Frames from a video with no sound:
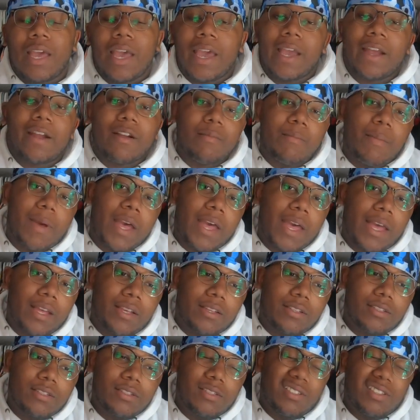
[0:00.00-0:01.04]
Air
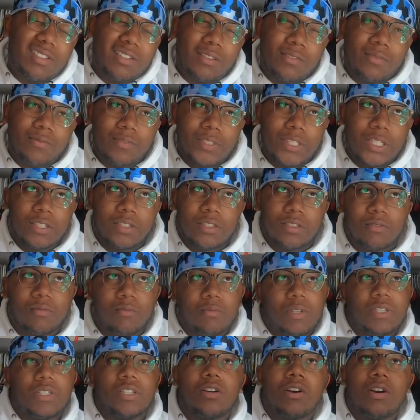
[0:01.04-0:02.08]
Max.
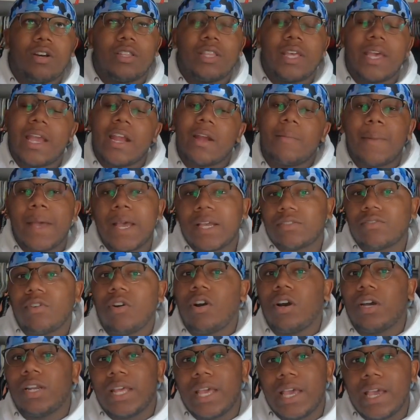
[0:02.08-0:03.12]
What is it called? The Air Max
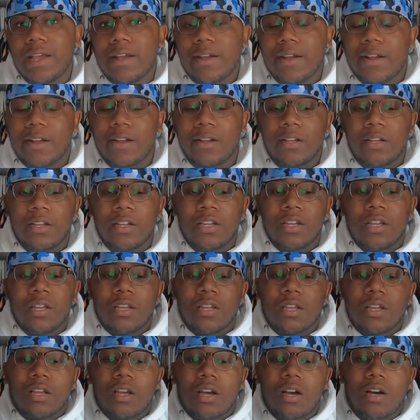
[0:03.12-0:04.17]
On Air.
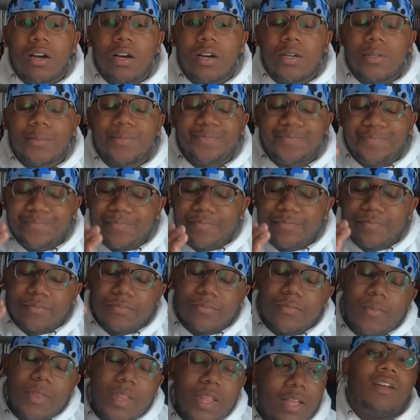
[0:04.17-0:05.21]

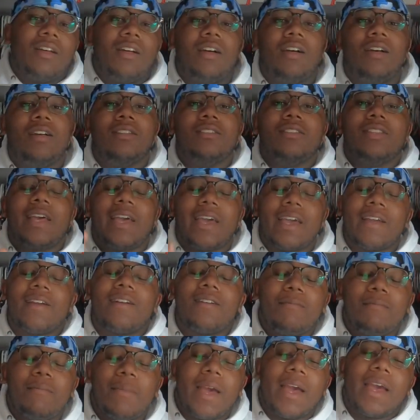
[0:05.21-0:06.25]
The
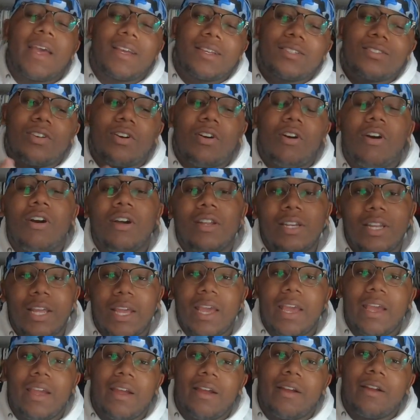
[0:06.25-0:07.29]
Air Max On
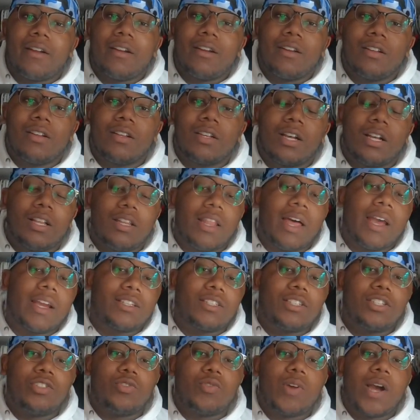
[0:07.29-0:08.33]
Air
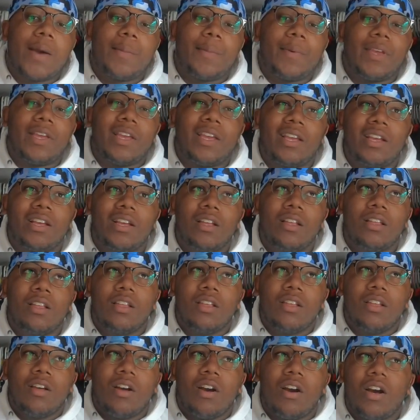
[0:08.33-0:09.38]
collection dropping
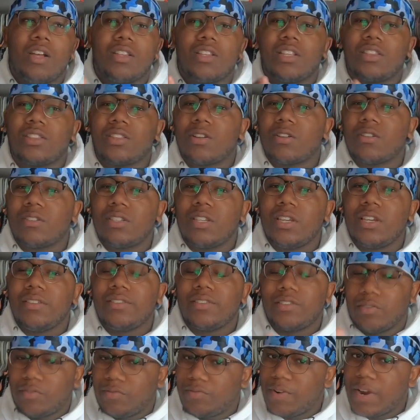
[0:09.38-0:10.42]
on the 13th,
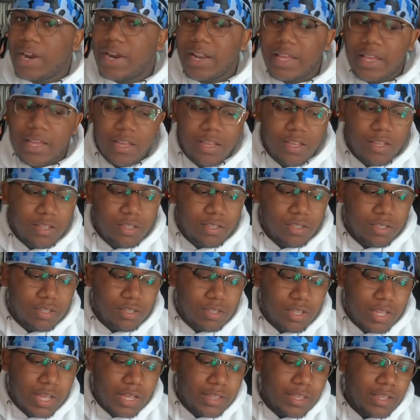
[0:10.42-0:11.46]
so Friday.
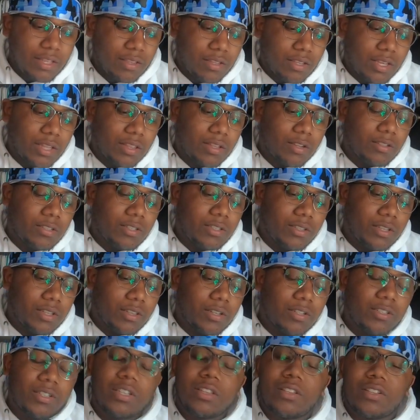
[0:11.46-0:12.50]
I think the
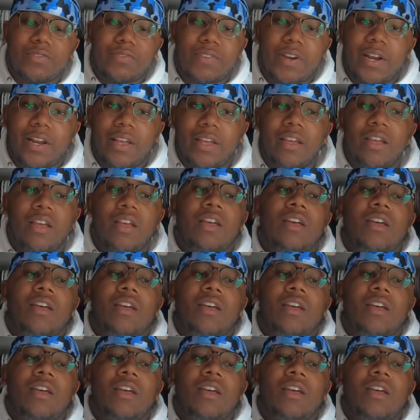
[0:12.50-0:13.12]
13th is Friday.